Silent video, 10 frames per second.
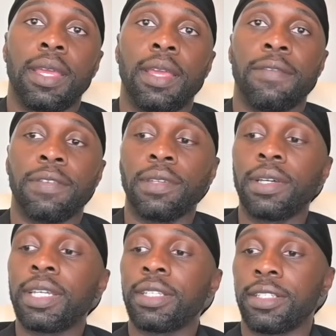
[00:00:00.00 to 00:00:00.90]
If you
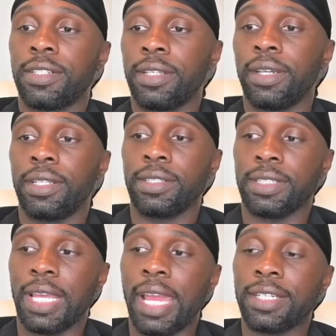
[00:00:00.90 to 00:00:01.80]
look at the studies,
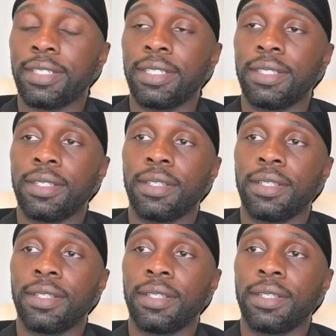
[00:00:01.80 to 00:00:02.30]
it's actually